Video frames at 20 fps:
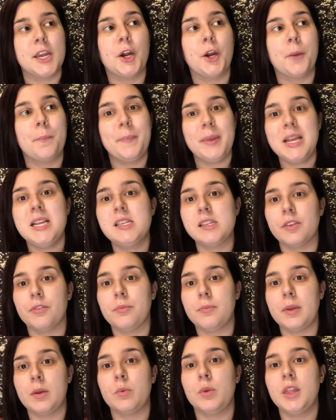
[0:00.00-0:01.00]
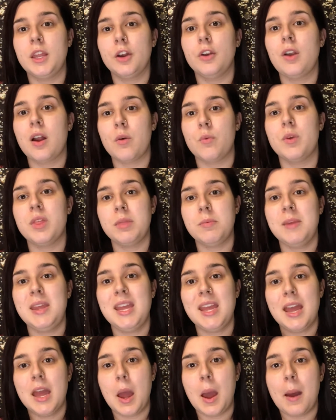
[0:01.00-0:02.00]
they're a piece of me. When they're not with
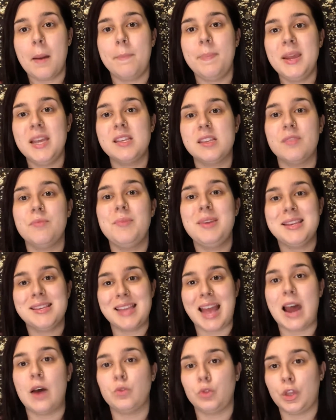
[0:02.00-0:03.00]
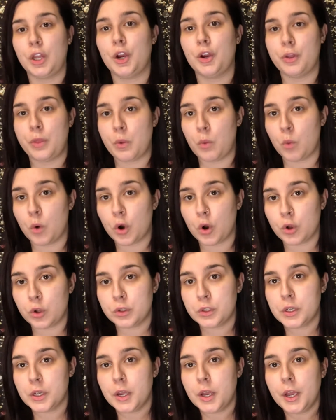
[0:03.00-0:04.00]
me, a piece of me is out there in the world.
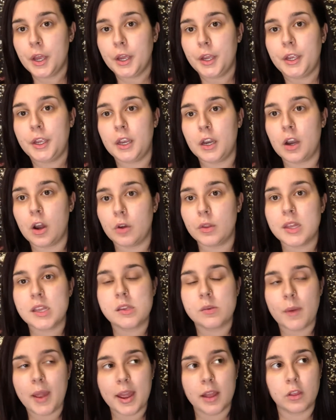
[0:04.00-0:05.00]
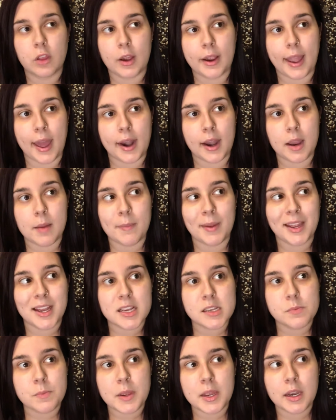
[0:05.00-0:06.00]
You know, that's the way I look at it. And my
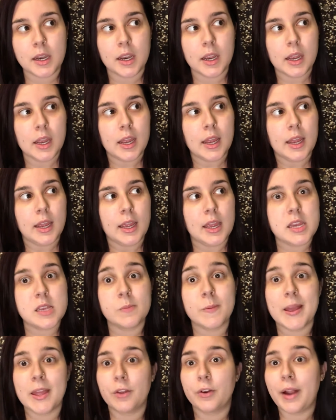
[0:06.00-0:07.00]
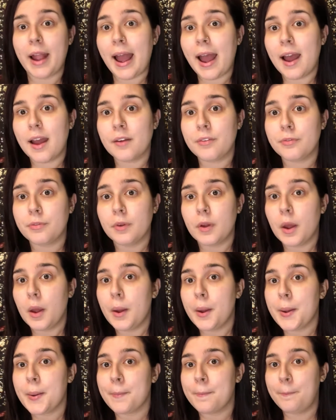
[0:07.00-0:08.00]
husband is my other half,
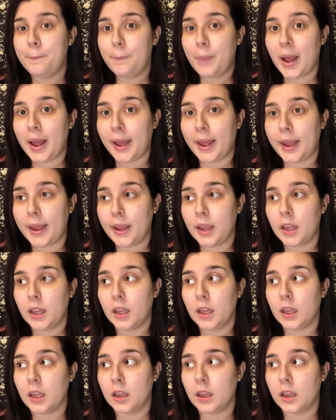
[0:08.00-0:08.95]
but